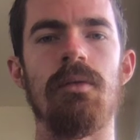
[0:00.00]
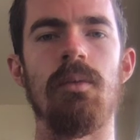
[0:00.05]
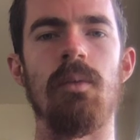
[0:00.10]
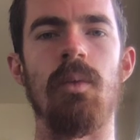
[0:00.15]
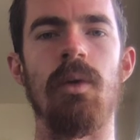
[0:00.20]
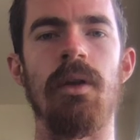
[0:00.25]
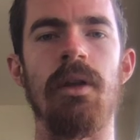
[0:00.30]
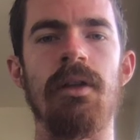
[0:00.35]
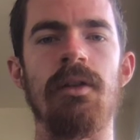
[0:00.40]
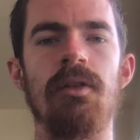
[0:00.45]

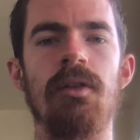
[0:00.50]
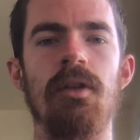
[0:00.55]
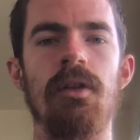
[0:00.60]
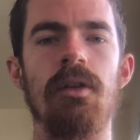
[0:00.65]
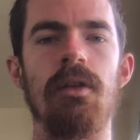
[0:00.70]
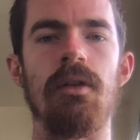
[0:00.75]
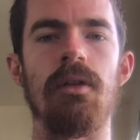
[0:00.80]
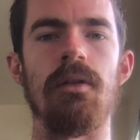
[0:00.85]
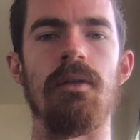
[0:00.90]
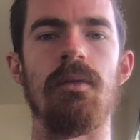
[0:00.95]
willing
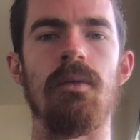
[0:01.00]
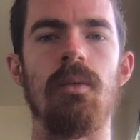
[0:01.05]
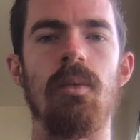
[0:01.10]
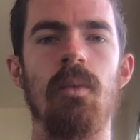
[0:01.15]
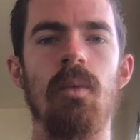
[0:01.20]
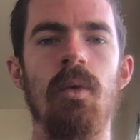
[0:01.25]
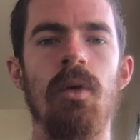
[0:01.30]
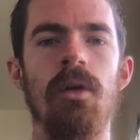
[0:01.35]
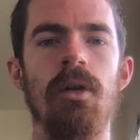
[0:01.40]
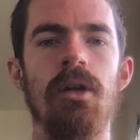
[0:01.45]
to
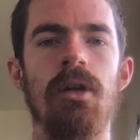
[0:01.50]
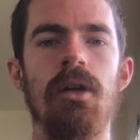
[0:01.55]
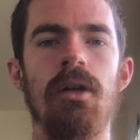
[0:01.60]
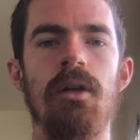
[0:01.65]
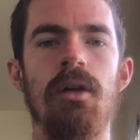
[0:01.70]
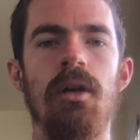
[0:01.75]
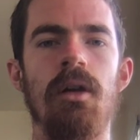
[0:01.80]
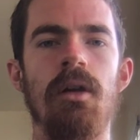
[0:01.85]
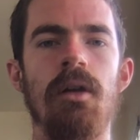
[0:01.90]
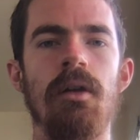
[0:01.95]
work
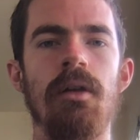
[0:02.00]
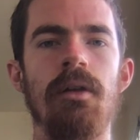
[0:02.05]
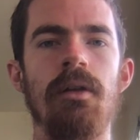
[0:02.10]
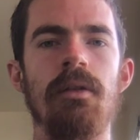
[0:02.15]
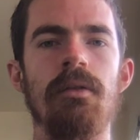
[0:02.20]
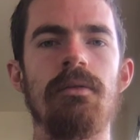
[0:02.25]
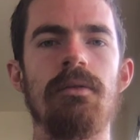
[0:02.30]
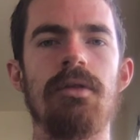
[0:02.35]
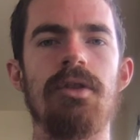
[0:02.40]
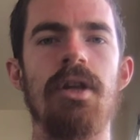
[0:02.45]
on
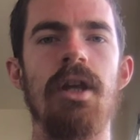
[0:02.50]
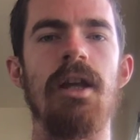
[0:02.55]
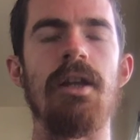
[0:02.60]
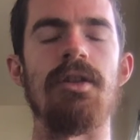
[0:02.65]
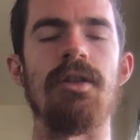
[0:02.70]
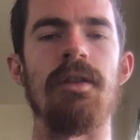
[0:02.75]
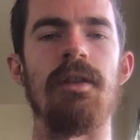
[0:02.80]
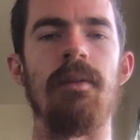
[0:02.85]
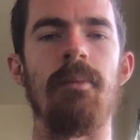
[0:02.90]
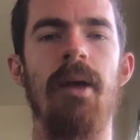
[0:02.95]

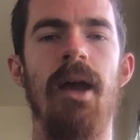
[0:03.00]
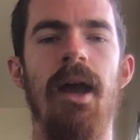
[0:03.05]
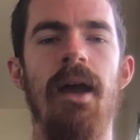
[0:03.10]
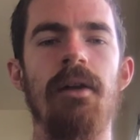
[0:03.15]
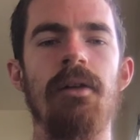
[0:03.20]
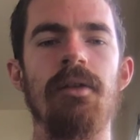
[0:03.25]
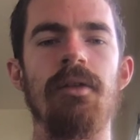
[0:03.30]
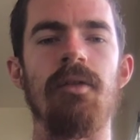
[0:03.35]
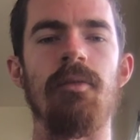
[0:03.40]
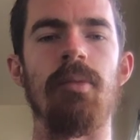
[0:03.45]
changing the
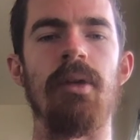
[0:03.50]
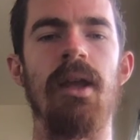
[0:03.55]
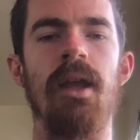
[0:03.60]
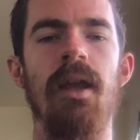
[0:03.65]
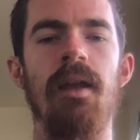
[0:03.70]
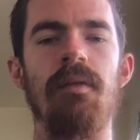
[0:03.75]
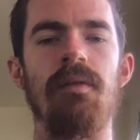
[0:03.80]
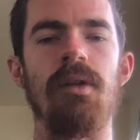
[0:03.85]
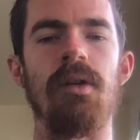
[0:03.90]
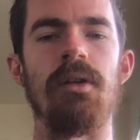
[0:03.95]
patterns of
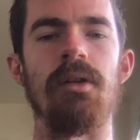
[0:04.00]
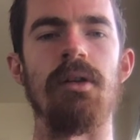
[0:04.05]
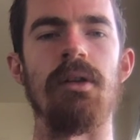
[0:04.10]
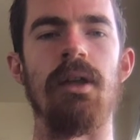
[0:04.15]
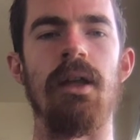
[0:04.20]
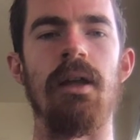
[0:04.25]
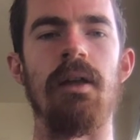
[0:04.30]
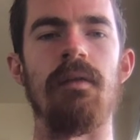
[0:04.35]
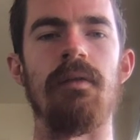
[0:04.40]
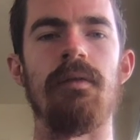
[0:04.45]
behavior in
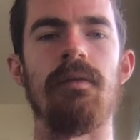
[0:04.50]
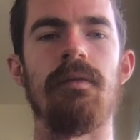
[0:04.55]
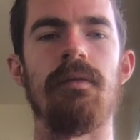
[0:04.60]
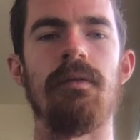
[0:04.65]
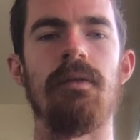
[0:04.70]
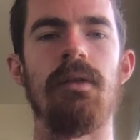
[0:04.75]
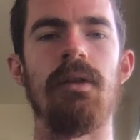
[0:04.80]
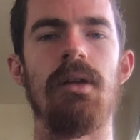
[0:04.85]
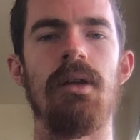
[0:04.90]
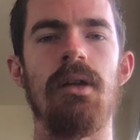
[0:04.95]
your life,
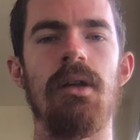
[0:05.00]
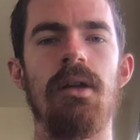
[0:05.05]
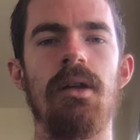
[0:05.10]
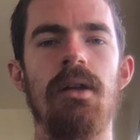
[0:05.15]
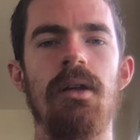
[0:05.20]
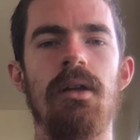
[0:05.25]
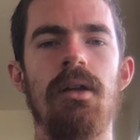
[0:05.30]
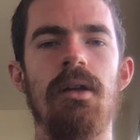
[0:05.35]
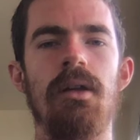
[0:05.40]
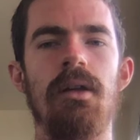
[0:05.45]

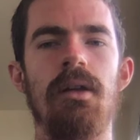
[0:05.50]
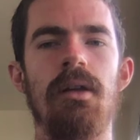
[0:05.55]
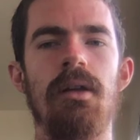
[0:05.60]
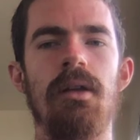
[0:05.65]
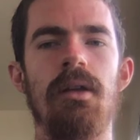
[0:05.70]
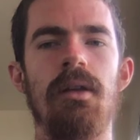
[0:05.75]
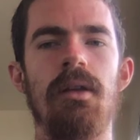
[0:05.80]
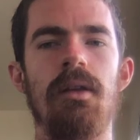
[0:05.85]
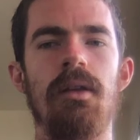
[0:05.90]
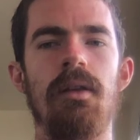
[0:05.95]

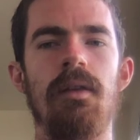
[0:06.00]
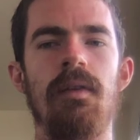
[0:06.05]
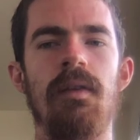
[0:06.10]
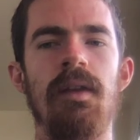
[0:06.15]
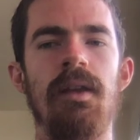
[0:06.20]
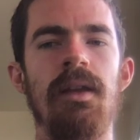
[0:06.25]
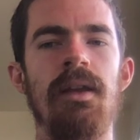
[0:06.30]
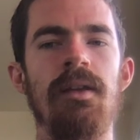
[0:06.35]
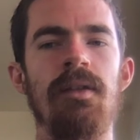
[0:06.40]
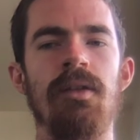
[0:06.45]
the
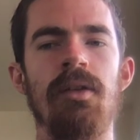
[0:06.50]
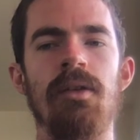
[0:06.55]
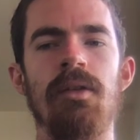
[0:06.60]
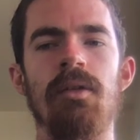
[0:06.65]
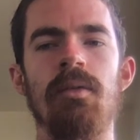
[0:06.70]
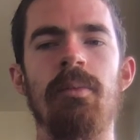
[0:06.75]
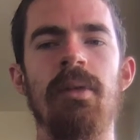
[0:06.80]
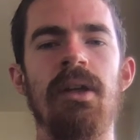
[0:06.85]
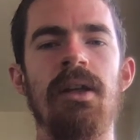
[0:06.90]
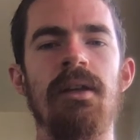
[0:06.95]
easier
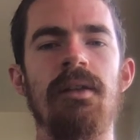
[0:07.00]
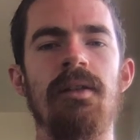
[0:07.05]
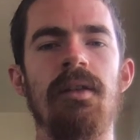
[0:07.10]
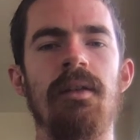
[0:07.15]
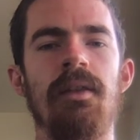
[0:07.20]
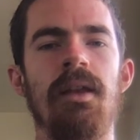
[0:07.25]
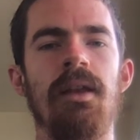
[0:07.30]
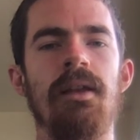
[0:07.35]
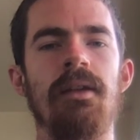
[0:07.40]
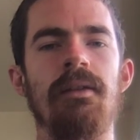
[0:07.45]
it'll be to
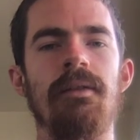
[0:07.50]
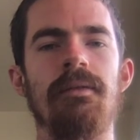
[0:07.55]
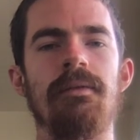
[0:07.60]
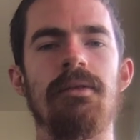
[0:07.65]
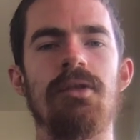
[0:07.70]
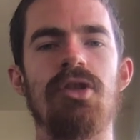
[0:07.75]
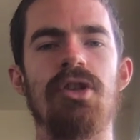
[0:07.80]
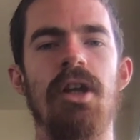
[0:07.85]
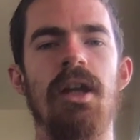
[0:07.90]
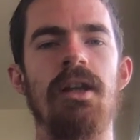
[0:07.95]
then
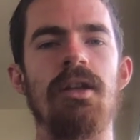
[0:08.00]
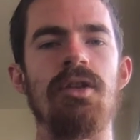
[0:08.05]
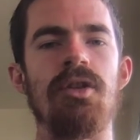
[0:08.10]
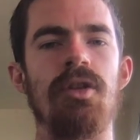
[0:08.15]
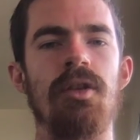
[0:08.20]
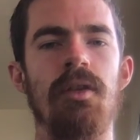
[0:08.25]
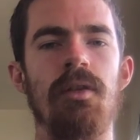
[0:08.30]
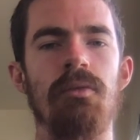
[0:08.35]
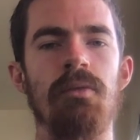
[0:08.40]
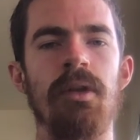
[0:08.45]

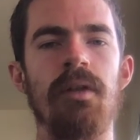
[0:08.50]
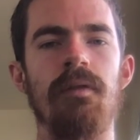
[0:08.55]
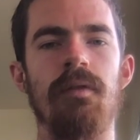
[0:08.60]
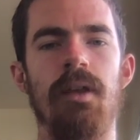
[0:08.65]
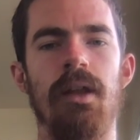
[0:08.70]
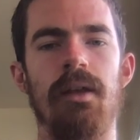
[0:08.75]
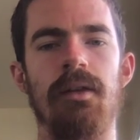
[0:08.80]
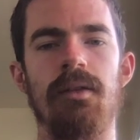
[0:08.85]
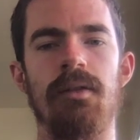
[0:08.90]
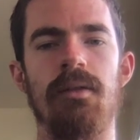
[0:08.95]
change the
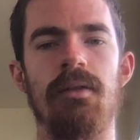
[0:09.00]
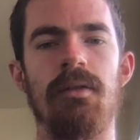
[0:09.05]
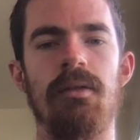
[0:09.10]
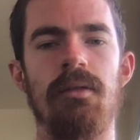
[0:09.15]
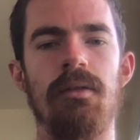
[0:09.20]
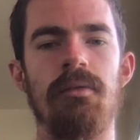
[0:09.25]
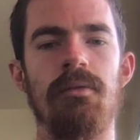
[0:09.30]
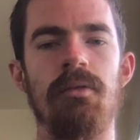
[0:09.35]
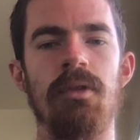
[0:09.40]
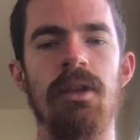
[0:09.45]
reflex,
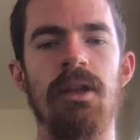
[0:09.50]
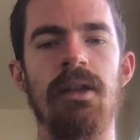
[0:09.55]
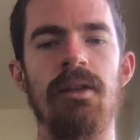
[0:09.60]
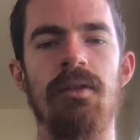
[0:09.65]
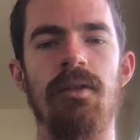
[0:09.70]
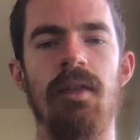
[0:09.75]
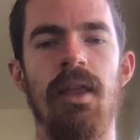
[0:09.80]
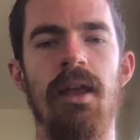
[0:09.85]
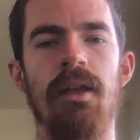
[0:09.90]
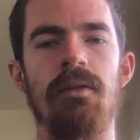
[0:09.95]

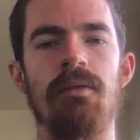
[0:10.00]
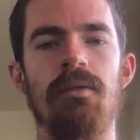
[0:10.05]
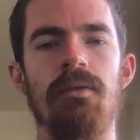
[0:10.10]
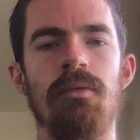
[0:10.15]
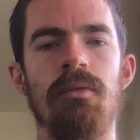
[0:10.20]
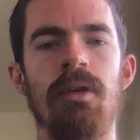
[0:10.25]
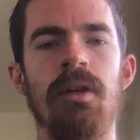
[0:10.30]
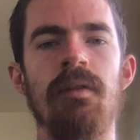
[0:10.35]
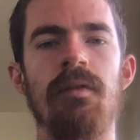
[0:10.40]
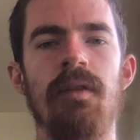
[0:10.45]
release that
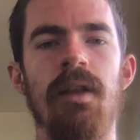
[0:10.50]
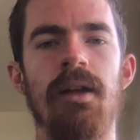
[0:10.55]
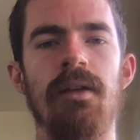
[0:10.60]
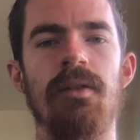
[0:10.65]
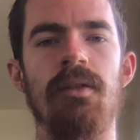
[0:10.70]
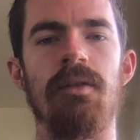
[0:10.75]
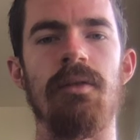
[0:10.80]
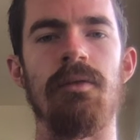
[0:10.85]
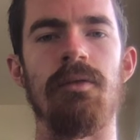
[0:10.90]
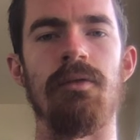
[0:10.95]

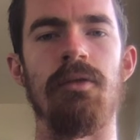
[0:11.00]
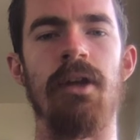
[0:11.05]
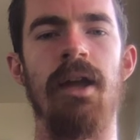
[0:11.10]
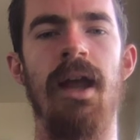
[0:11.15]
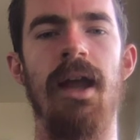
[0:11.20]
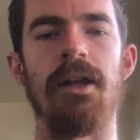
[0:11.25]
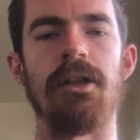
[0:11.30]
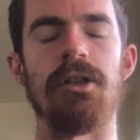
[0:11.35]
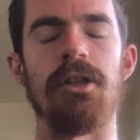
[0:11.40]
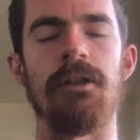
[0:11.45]
reflexive
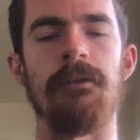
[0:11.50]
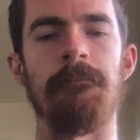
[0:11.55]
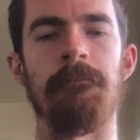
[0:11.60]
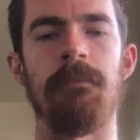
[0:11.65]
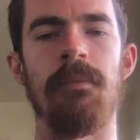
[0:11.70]
reaction.